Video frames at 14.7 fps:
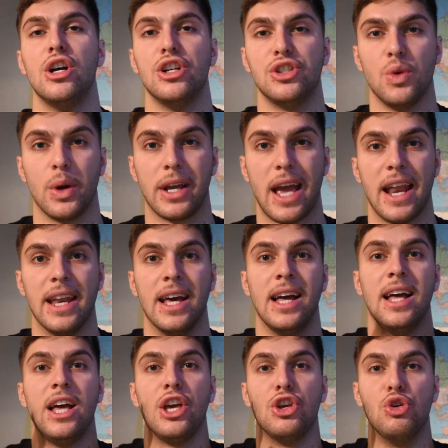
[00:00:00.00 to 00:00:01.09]
So again,
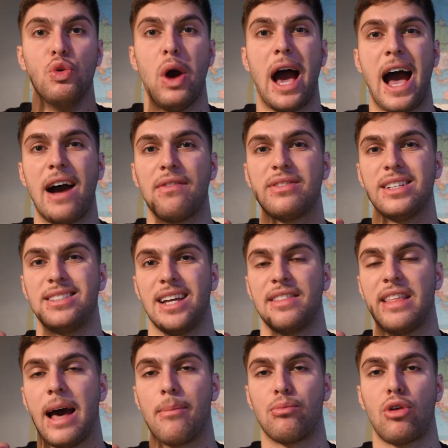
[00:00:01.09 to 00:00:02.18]
you have to set
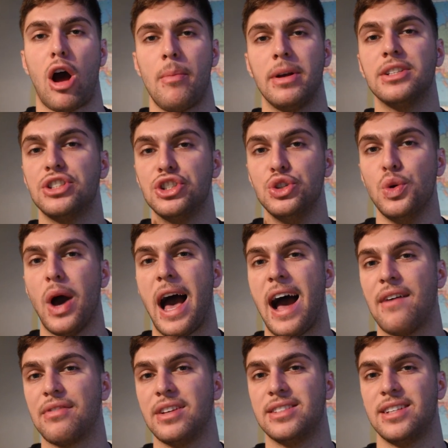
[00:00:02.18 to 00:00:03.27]
that promise, you
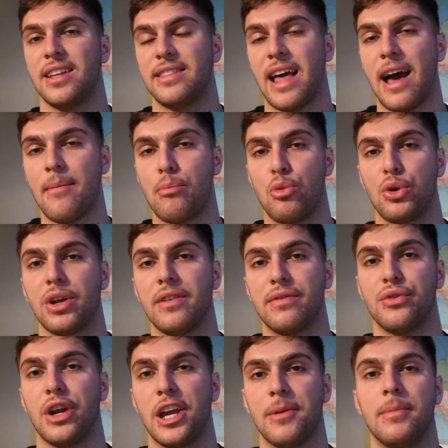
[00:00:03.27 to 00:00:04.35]
have to set that
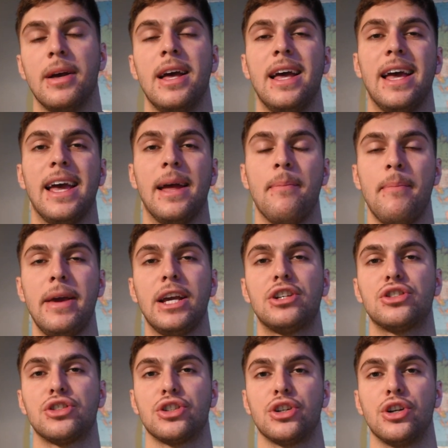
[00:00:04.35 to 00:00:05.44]
pre-frame and make
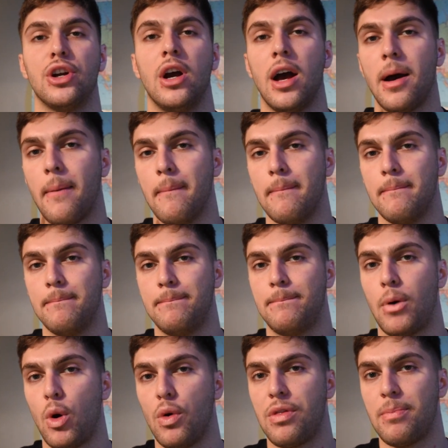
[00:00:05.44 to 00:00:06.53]
sure
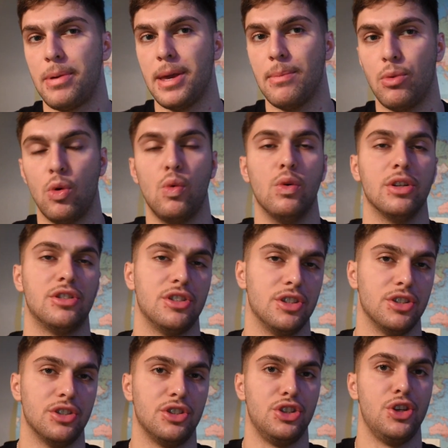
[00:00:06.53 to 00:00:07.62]
both people, which
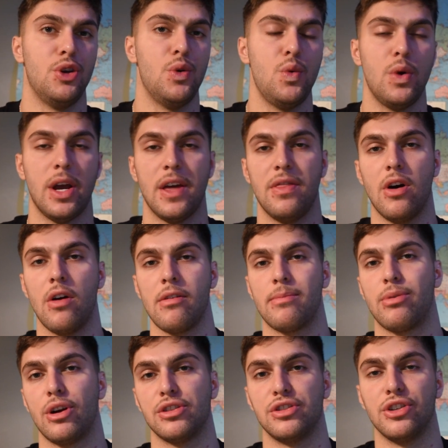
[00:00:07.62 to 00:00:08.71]
is you and the other
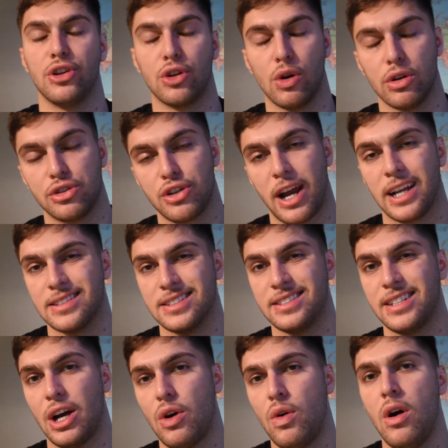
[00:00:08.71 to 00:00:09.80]
person you're trying to
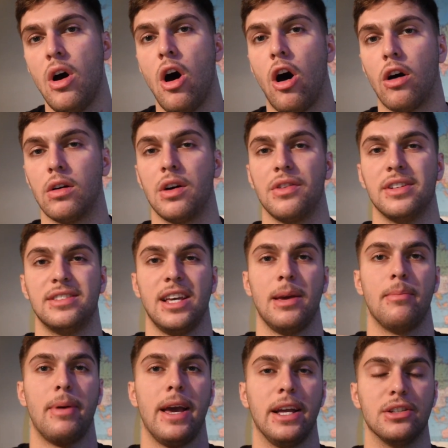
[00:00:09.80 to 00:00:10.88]
sell, are on the same
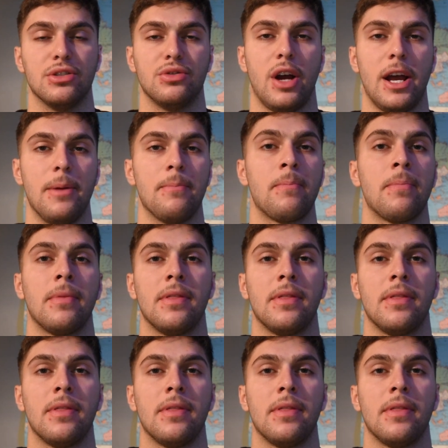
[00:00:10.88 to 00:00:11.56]
page, right?